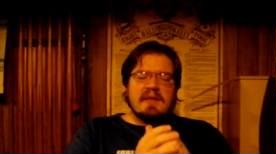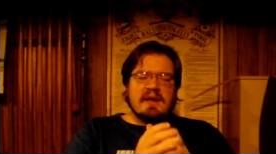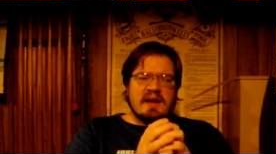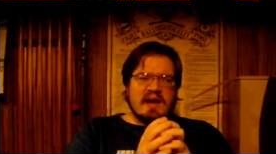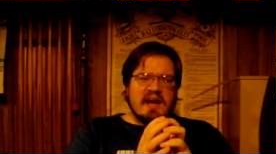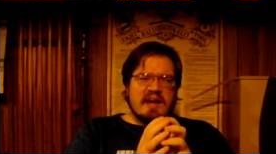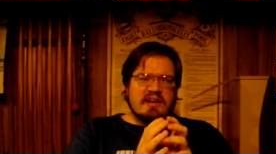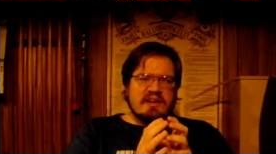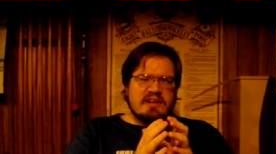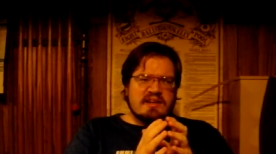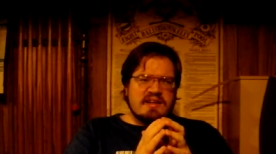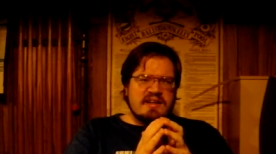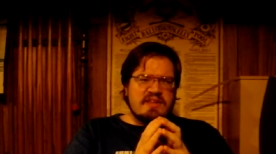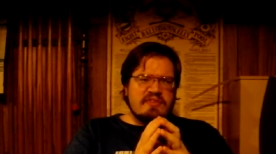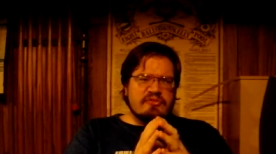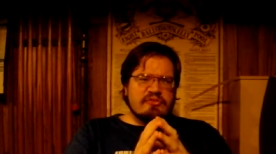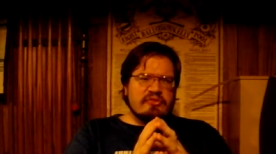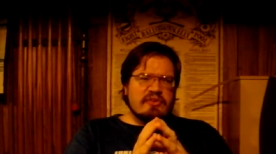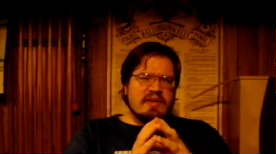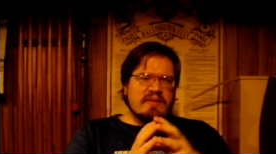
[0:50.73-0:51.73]
And he
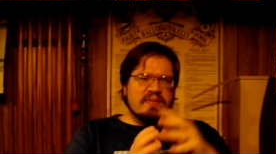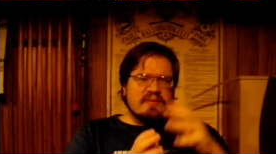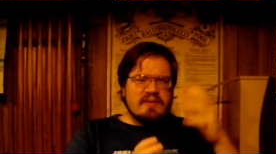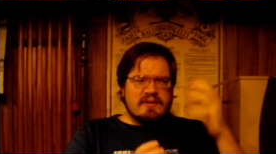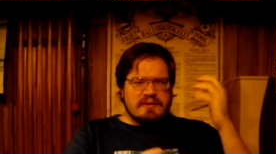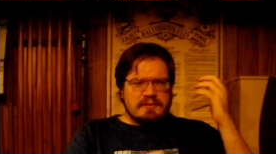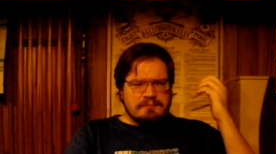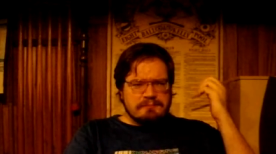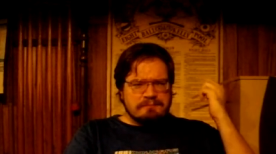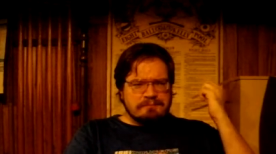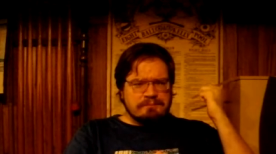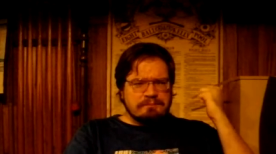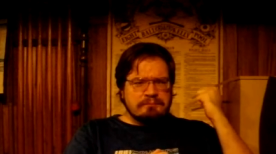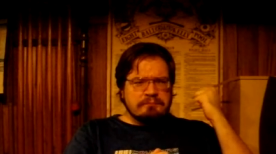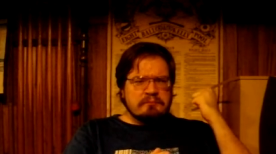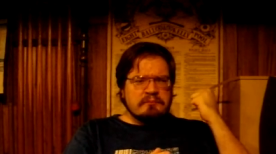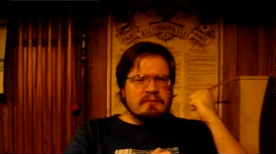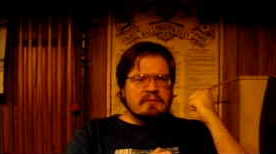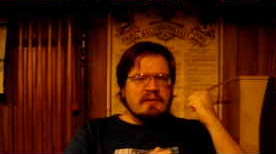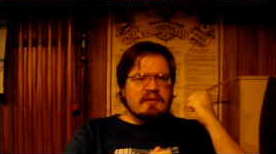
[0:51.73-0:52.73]
said that
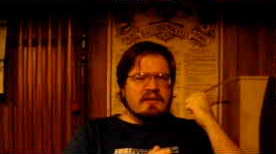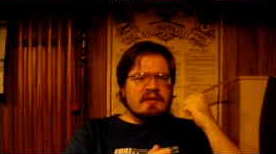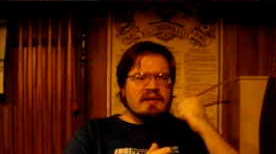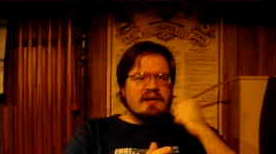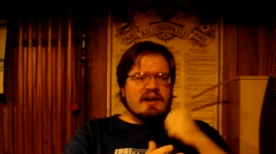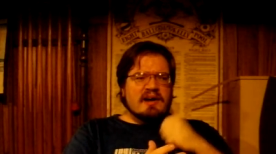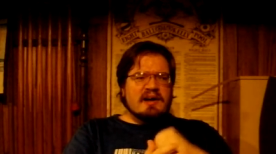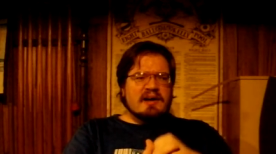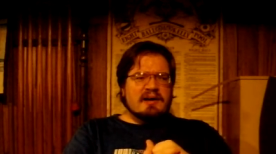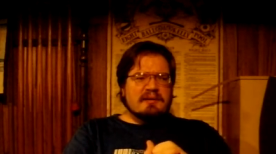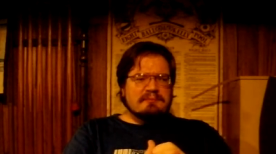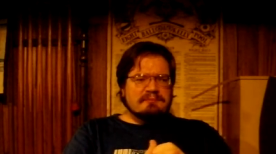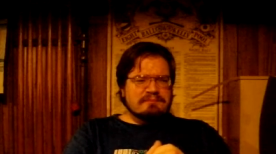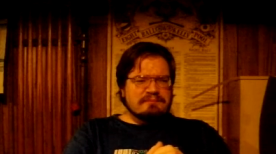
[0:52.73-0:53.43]
um,